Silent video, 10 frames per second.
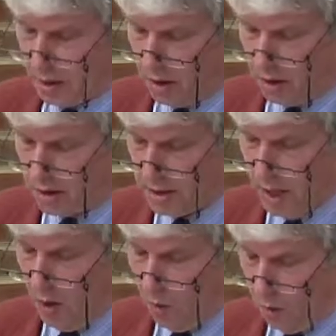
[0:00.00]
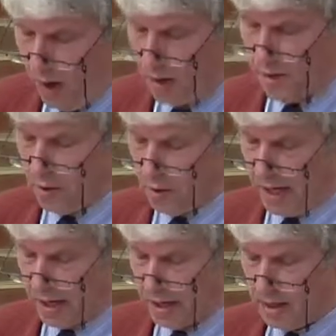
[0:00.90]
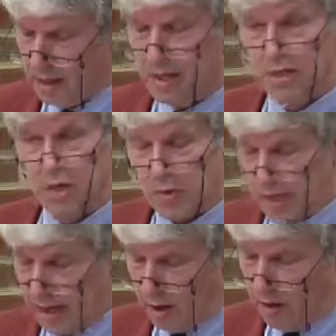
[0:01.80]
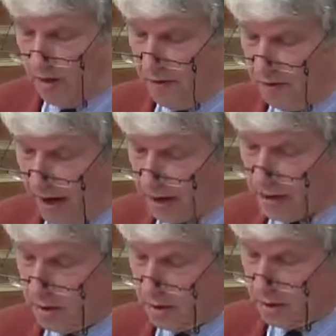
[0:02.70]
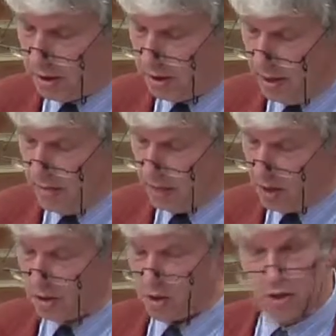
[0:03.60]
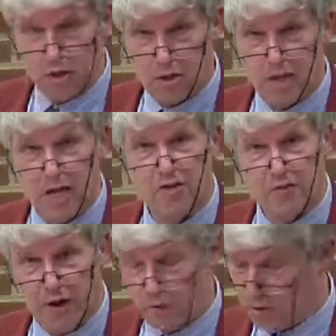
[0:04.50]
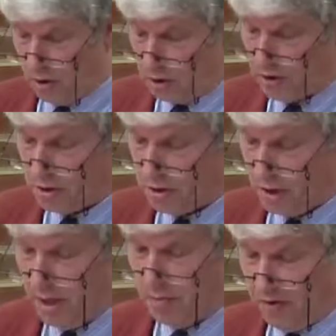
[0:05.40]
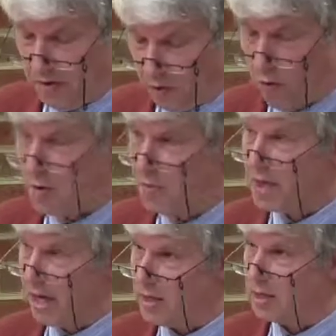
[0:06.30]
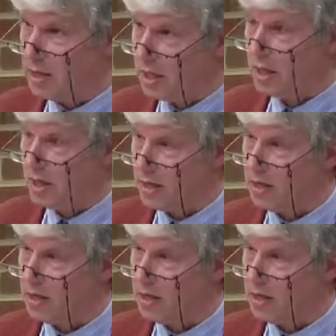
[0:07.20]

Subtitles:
God, well knowing that we can only find God because God has found us before we began seeking.